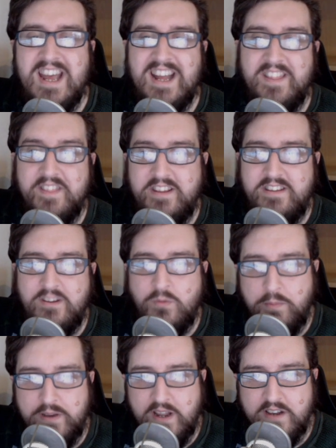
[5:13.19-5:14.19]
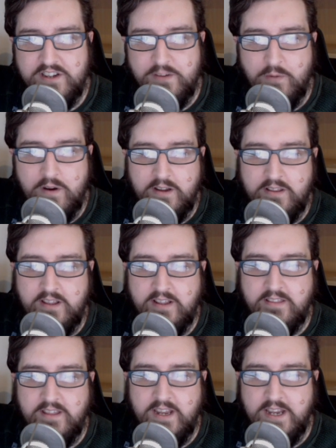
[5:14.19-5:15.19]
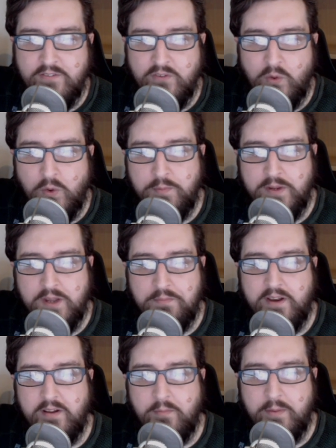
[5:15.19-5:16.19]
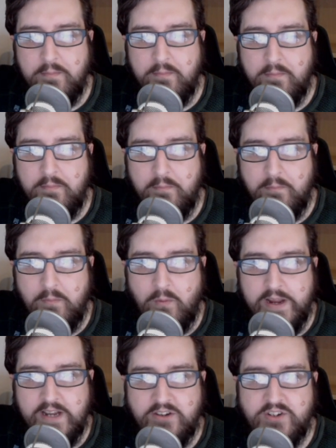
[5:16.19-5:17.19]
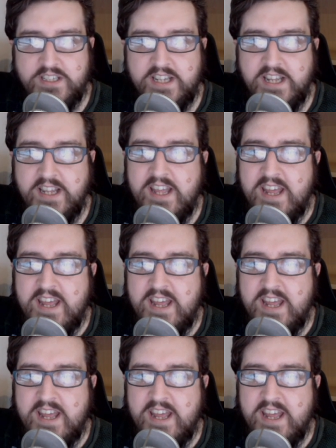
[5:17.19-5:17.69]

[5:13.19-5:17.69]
And this is potentially where I think the Force becomes a little bit more interesting.